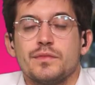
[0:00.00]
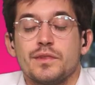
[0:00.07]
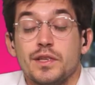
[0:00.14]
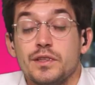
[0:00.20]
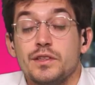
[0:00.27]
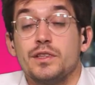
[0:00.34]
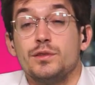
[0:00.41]

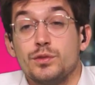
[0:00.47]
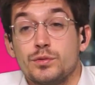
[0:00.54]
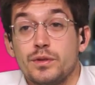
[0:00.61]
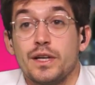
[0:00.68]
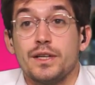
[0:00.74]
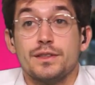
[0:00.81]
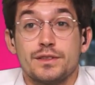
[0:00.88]
Indeed, you're
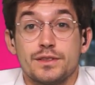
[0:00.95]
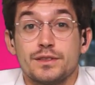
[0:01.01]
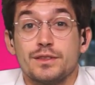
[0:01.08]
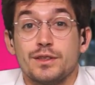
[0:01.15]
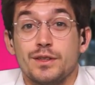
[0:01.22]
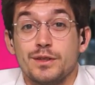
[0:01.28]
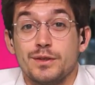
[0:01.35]
right.
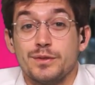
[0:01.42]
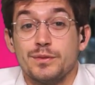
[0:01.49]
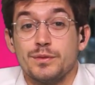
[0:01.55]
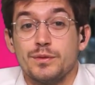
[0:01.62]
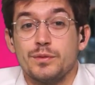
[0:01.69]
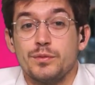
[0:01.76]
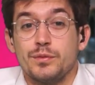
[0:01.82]

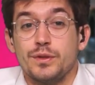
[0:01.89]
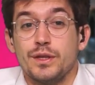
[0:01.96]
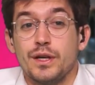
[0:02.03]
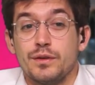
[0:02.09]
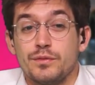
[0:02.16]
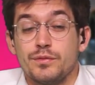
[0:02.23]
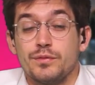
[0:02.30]
We
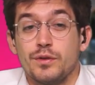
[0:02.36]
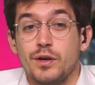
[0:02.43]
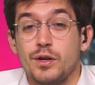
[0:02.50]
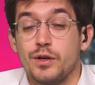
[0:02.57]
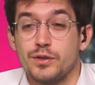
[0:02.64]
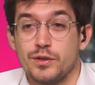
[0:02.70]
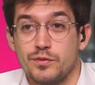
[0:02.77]
have a
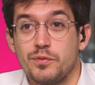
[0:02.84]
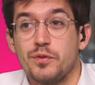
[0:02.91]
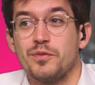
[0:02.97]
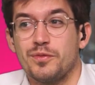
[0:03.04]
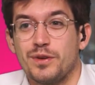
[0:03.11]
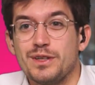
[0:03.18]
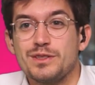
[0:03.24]
lot of
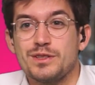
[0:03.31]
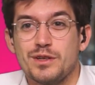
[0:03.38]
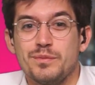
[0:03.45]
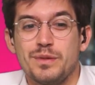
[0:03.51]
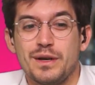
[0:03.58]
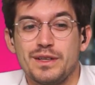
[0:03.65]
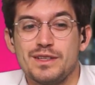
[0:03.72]
French
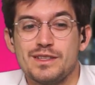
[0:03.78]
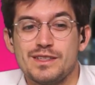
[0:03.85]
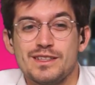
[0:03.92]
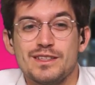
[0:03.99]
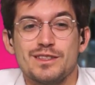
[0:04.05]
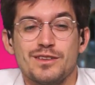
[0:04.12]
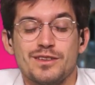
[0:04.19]
companies
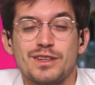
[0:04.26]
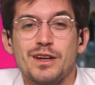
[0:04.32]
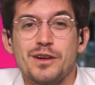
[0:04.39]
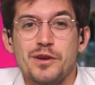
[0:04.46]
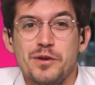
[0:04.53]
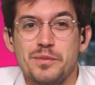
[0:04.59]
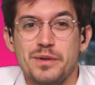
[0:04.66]
in the
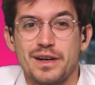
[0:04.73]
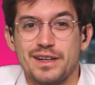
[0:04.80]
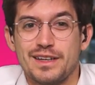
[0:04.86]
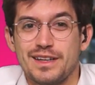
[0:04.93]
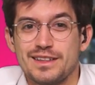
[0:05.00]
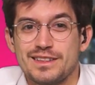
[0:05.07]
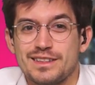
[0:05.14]
telco
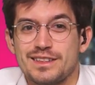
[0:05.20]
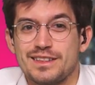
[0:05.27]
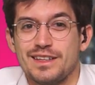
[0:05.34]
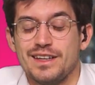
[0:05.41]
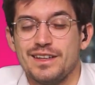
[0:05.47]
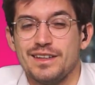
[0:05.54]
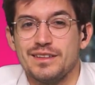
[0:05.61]
market,
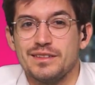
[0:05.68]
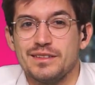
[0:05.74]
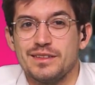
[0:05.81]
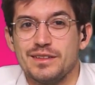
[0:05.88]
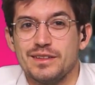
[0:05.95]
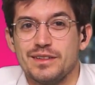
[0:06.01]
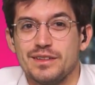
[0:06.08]
and
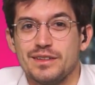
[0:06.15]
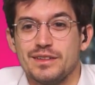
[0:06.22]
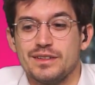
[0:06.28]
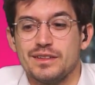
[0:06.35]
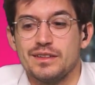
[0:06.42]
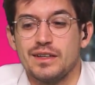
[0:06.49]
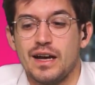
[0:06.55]

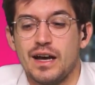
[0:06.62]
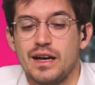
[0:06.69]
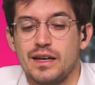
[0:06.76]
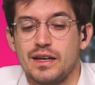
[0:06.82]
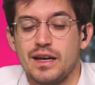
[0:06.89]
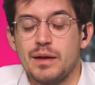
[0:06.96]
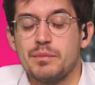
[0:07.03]

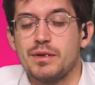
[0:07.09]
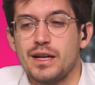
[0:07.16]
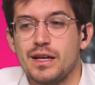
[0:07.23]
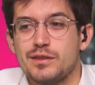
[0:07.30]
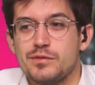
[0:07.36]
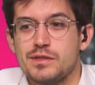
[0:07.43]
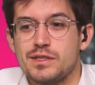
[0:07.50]
I'm
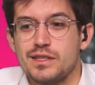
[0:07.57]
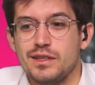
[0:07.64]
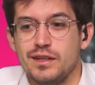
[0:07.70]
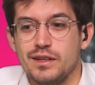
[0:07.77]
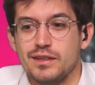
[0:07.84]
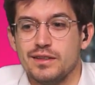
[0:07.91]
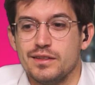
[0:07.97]
glad to see
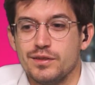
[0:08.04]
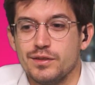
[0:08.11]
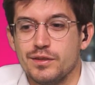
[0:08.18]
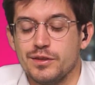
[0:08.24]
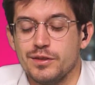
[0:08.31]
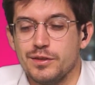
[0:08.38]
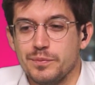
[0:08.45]

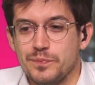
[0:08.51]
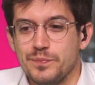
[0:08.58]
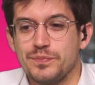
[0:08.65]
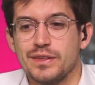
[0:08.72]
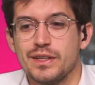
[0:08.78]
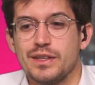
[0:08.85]
the